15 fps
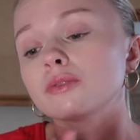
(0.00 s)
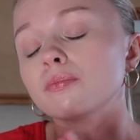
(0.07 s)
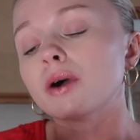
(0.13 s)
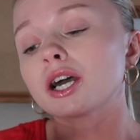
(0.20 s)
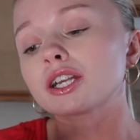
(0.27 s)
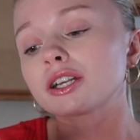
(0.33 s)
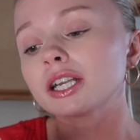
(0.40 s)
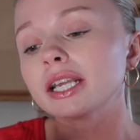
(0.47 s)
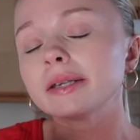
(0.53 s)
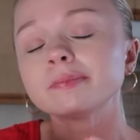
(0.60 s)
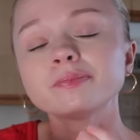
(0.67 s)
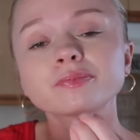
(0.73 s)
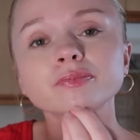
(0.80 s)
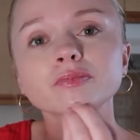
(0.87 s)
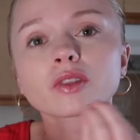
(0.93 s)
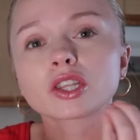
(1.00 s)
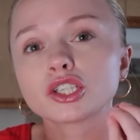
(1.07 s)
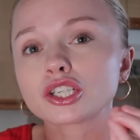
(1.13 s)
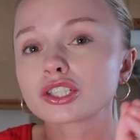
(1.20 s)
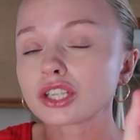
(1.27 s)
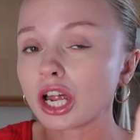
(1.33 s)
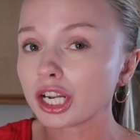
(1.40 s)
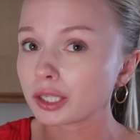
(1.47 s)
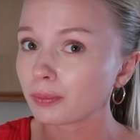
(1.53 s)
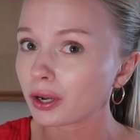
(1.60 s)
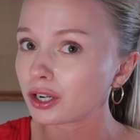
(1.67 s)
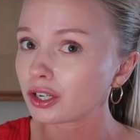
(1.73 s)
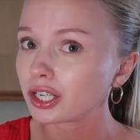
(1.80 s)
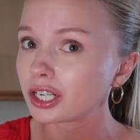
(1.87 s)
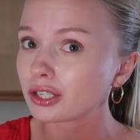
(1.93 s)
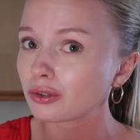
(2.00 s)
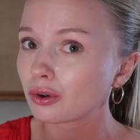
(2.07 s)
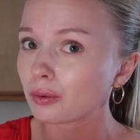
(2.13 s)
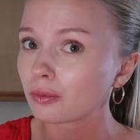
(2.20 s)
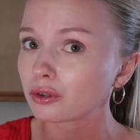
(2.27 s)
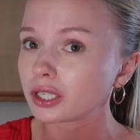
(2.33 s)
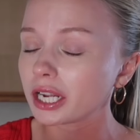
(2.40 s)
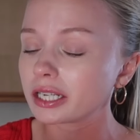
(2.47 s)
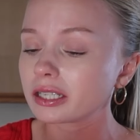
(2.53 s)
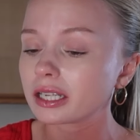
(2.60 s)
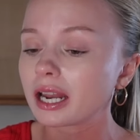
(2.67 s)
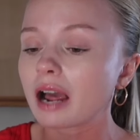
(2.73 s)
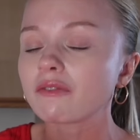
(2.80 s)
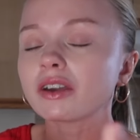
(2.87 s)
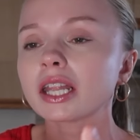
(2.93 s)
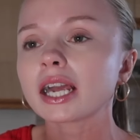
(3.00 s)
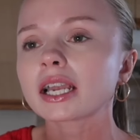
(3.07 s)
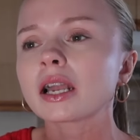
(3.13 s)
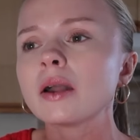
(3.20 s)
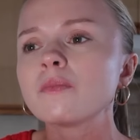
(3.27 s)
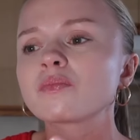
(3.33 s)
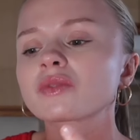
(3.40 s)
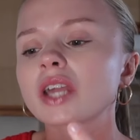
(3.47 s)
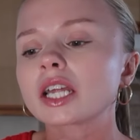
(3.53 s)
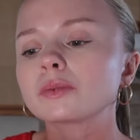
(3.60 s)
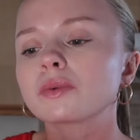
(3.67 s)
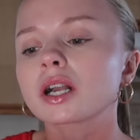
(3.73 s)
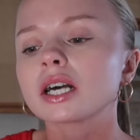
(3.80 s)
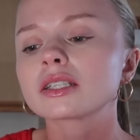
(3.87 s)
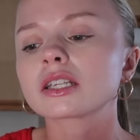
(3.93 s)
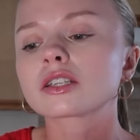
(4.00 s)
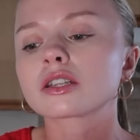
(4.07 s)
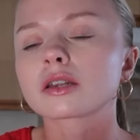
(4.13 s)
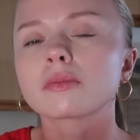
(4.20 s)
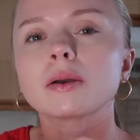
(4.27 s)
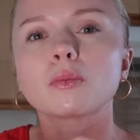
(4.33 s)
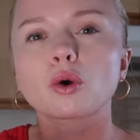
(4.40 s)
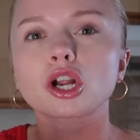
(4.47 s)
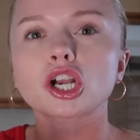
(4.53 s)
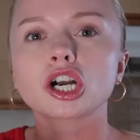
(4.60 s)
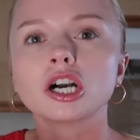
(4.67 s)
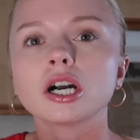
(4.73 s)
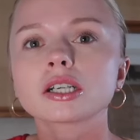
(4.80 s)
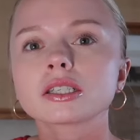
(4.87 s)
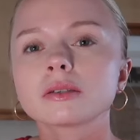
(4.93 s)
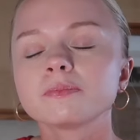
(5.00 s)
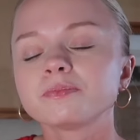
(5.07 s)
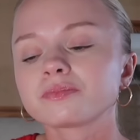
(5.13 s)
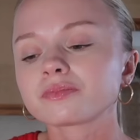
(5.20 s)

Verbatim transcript: Buttery, just not as buttery as normal tasting. I feel like that's because it's a little bit more cooked